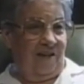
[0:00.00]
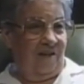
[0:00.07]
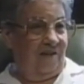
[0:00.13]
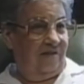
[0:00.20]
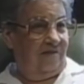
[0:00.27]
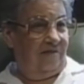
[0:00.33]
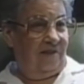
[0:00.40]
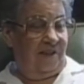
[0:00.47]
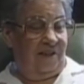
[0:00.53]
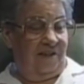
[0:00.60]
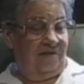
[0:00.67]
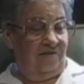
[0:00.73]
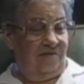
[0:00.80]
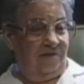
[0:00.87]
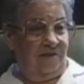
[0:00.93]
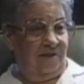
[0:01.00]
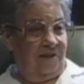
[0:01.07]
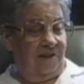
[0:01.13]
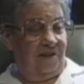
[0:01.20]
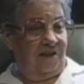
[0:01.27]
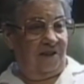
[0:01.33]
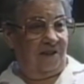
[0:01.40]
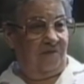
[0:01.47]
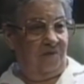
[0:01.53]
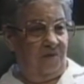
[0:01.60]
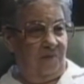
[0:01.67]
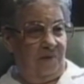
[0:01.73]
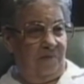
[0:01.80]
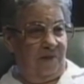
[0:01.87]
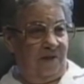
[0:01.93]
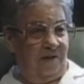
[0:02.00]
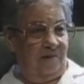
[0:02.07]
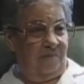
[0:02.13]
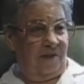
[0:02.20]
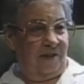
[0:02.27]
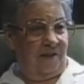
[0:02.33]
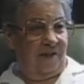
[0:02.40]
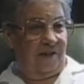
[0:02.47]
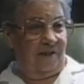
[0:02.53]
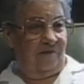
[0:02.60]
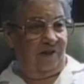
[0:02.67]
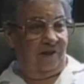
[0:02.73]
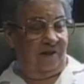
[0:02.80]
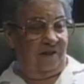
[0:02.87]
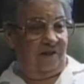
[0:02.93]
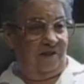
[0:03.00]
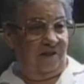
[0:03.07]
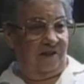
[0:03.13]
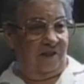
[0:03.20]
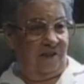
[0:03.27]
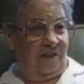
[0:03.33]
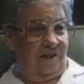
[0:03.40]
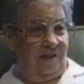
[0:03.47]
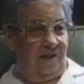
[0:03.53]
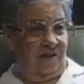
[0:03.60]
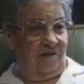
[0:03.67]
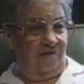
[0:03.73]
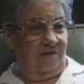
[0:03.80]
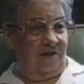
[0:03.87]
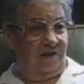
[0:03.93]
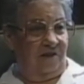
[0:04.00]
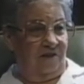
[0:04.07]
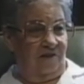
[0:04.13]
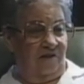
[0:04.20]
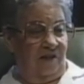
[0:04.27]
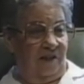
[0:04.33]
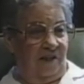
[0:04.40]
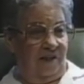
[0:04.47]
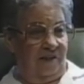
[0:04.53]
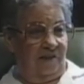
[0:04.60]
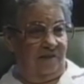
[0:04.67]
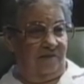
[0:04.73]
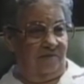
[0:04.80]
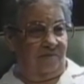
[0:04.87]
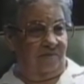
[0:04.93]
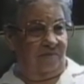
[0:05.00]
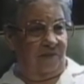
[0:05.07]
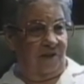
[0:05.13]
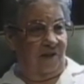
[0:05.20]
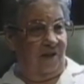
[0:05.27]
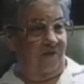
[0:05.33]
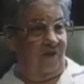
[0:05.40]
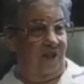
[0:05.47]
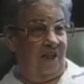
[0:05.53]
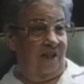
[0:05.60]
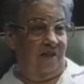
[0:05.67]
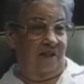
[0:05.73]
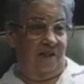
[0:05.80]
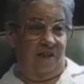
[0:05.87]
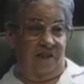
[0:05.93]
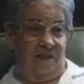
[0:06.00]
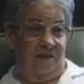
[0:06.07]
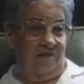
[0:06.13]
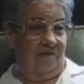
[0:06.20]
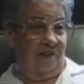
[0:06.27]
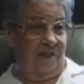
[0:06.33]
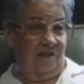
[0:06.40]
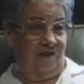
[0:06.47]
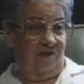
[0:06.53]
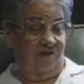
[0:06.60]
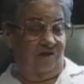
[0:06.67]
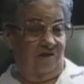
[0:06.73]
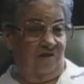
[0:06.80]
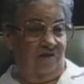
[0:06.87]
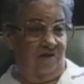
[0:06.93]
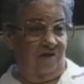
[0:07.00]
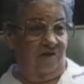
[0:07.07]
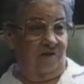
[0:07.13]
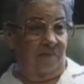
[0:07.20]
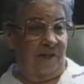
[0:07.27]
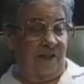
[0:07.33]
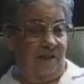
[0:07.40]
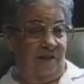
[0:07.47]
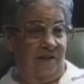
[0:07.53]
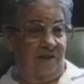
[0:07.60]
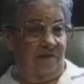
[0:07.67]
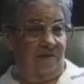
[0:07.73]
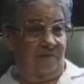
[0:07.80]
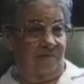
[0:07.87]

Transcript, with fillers: No, they don't. Didn't seem to be bitter about it. I reckon they just taken it all in stride. If it did, they didn't let us children know about it.